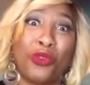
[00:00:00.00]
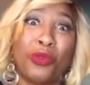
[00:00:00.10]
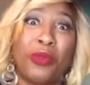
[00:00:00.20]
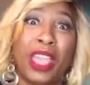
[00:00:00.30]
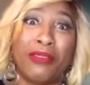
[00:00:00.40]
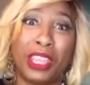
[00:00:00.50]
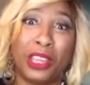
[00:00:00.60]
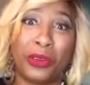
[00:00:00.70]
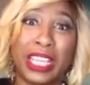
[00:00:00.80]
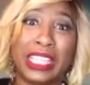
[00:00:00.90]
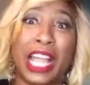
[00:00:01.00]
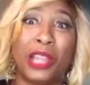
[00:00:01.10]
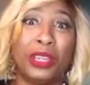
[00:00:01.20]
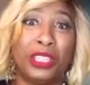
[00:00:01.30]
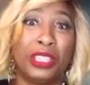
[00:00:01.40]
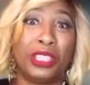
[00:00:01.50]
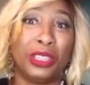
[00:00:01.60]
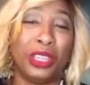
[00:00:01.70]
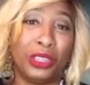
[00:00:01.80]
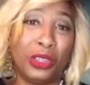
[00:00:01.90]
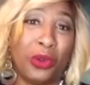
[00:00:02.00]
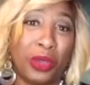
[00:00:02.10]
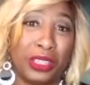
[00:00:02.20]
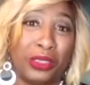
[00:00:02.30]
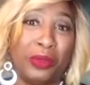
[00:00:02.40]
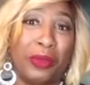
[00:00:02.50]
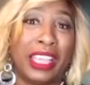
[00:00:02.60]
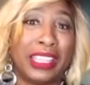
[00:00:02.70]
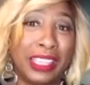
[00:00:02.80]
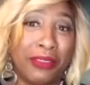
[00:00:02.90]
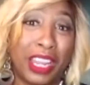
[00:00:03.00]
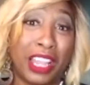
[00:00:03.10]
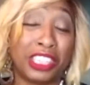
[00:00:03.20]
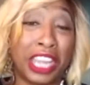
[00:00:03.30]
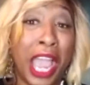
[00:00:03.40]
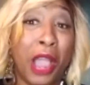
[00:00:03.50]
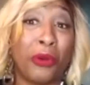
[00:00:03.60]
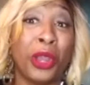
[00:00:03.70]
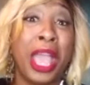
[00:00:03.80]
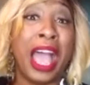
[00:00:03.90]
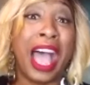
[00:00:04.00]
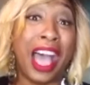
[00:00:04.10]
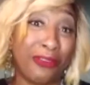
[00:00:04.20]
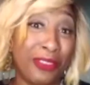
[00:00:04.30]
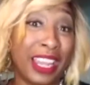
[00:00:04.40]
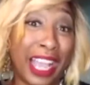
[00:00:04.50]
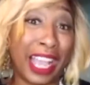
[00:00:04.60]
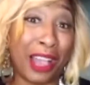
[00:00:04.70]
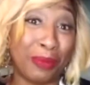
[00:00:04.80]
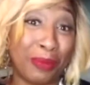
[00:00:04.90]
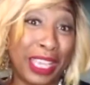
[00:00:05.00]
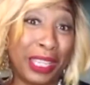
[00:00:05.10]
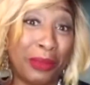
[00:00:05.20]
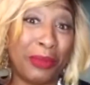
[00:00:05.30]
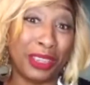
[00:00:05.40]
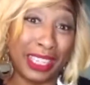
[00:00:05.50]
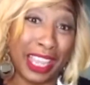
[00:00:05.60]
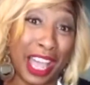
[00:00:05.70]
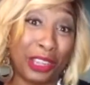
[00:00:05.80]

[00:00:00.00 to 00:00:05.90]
from having a great salary to and going to making $7 an hour, I felt like I wasn't making $1 million,